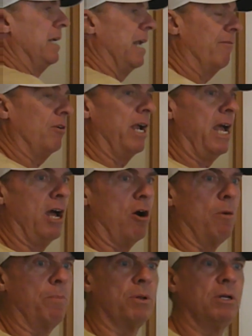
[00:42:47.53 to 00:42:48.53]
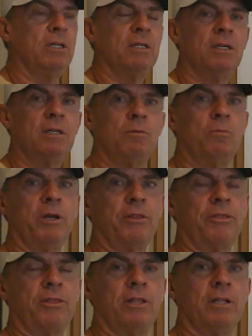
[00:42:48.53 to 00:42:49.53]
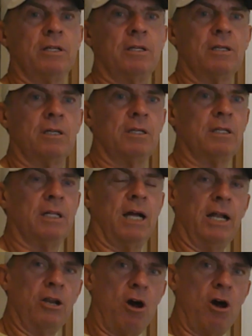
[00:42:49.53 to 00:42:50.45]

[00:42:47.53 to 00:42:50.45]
never help with an